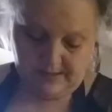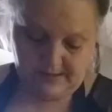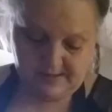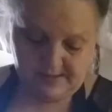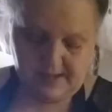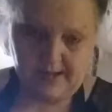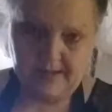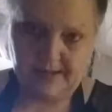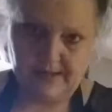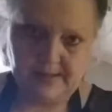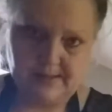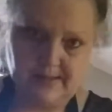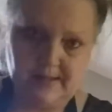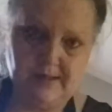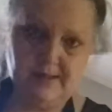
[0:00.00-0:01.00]
It's not easy.
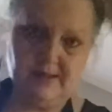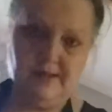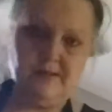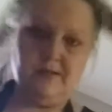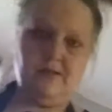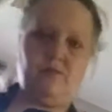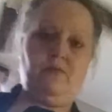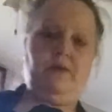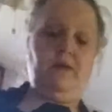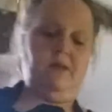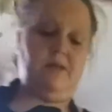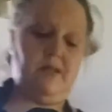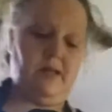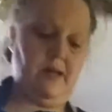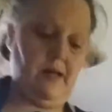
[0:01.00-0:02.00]
This is
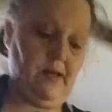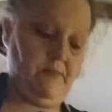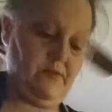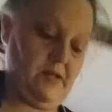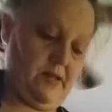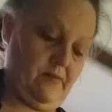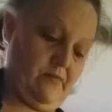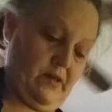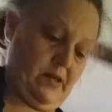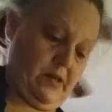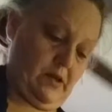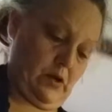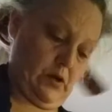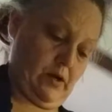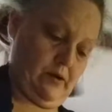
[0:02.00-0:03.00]
real-time TV
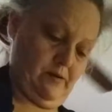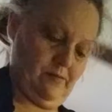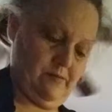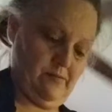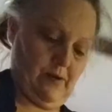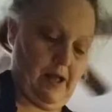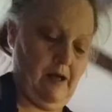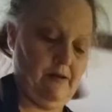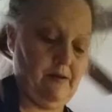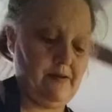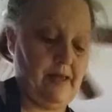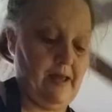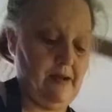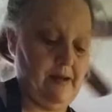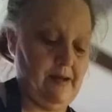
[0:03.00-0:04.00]
here. Well,
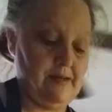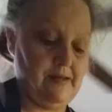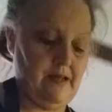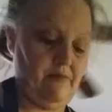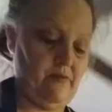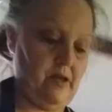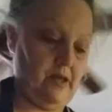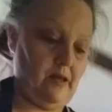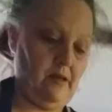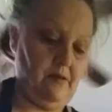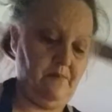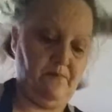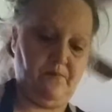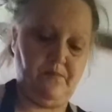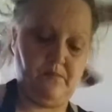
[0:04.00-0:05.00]
okay, not TV.
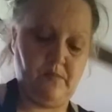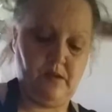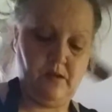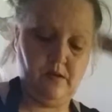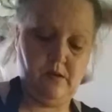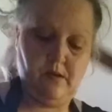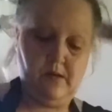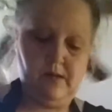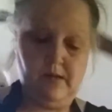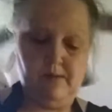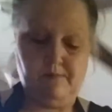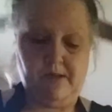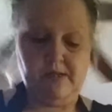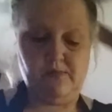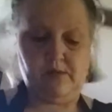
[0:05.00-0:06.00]

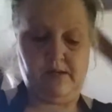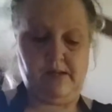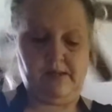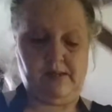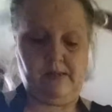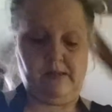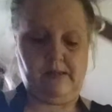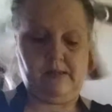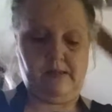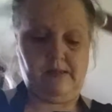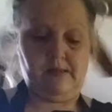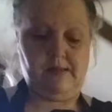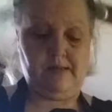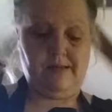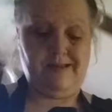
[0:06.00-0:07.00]
Might as well cut
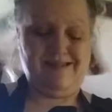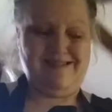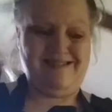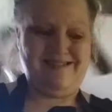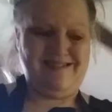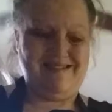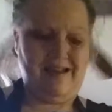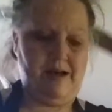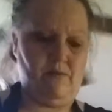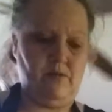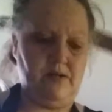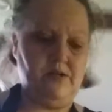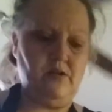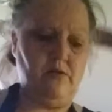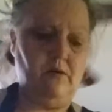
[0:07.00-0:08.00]
that
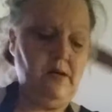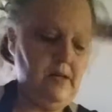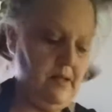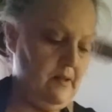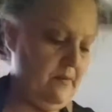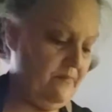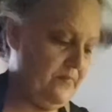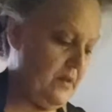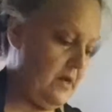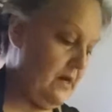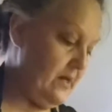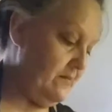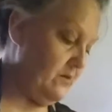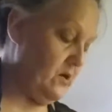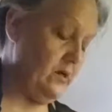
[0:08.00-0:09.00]
one too.
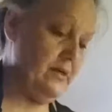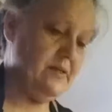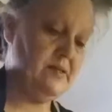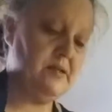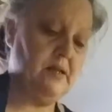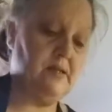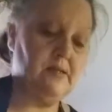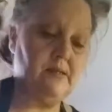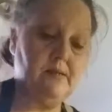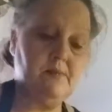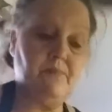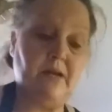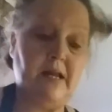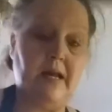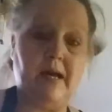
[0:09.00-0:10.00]
I'm going to stick this
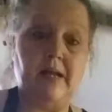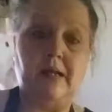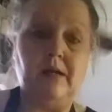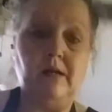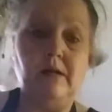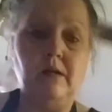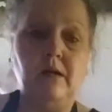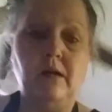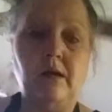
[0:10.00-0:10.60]
banana